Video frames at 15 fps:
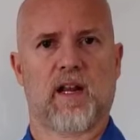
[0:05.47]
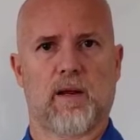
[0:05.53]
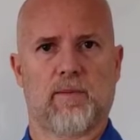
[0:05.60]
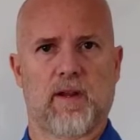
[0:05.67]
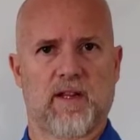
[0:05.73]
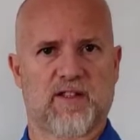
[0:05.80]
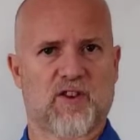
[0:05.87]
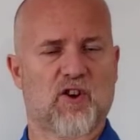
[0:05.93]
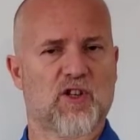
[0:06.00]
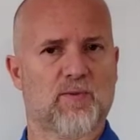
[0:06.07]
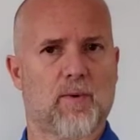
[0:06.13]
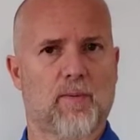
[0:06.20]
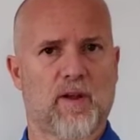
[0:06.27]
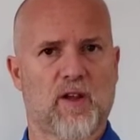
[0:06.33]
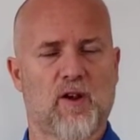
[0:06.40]
name is
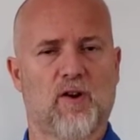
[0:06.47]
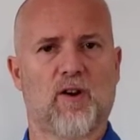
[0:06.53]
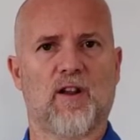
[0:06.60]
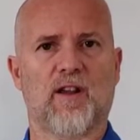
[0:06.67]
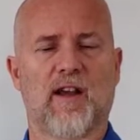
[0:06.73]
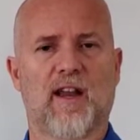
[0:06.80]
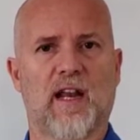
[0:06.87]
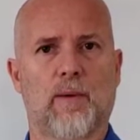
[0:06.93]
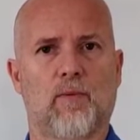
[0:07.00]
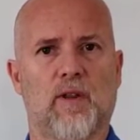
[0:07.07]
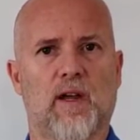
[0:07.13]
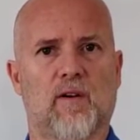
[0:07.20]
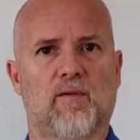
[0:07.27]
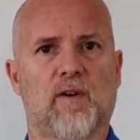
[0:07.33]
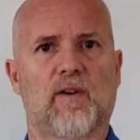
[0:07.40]
Cosimo Pecchioli and I'm with
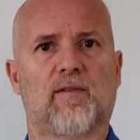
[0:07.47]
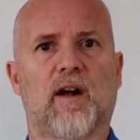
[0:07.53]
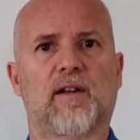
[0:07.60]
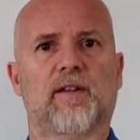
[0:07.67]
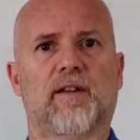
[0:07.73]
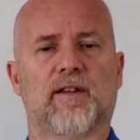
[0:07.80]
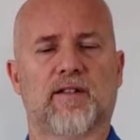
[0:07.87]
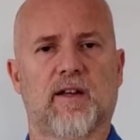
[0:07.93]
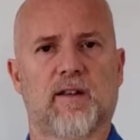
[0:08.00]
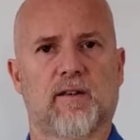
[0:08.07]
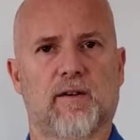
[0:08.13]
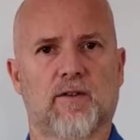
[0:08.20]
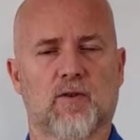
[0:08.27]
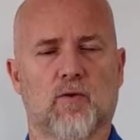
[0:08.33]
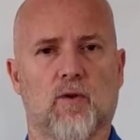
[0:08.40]
Alfa Laval Data
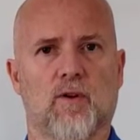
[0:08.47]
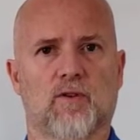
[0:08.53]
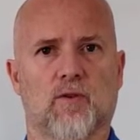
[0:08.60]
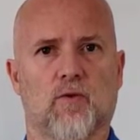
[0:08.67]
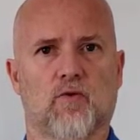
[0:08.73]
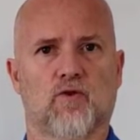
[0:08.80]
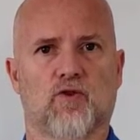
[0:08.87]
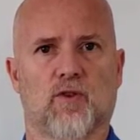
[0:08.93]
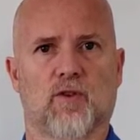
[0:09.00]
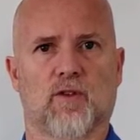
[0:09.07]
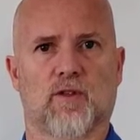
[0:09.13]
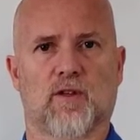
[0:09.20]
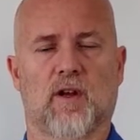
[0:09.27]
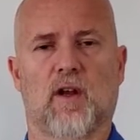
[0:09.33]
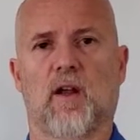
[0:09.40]
Centers Cooling Solutions.